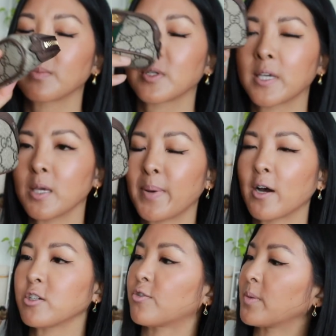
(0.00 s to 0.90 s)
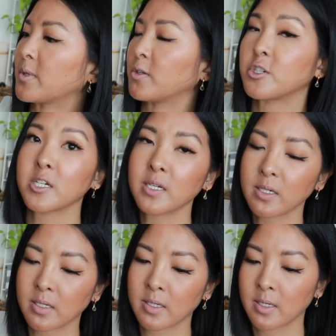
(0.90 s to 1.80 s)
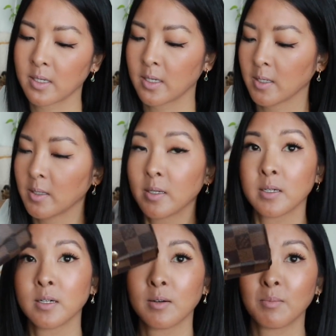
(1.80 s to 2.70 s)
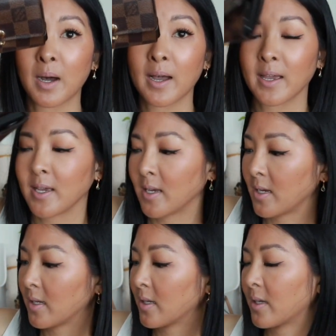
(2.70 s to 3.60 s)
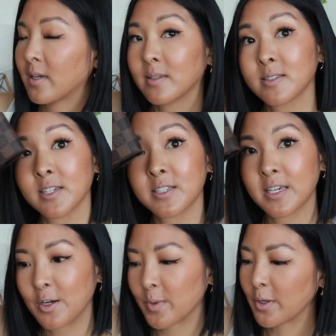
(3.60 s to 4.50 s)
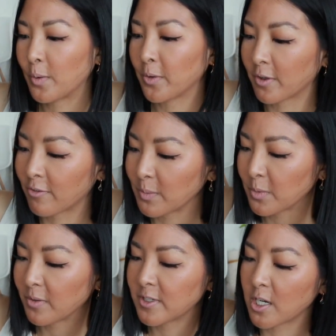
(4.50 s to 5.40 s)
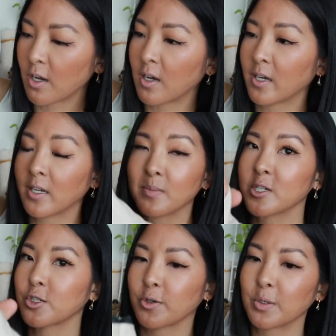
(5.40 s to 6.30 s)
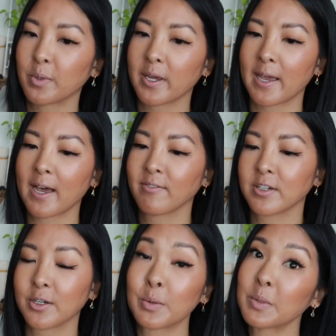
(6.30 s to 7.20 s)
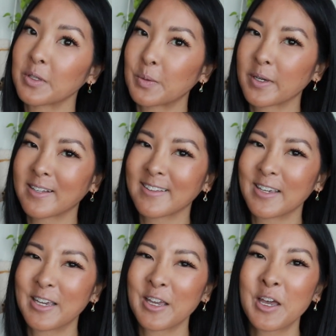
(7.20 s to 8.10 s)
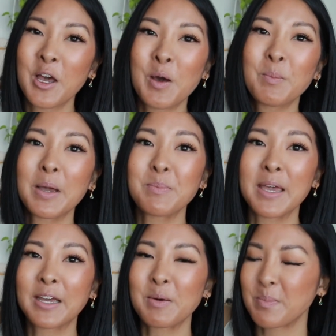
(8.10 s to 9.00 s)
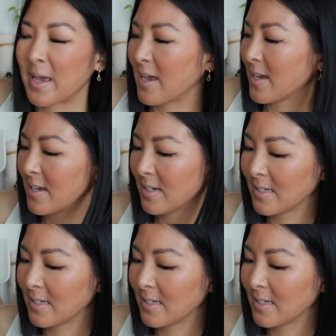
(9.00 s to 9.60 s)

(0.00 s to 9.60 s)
key pouch from Gucci, my 6 key ring holder from Louis Vuitton. I'm just showing you what I have in here really quickly. My makeup bag,